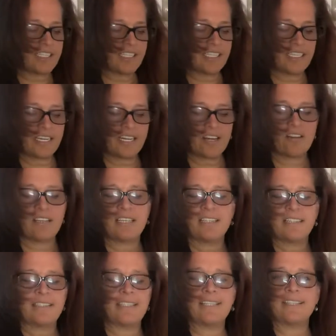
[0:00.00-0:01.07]
in here
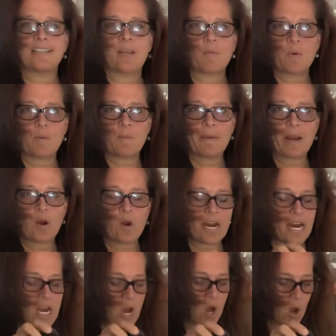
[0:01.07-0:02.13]
is the summer
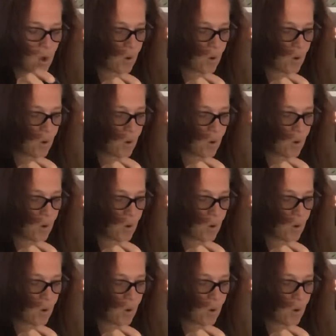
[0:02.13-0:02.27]
berry. Oh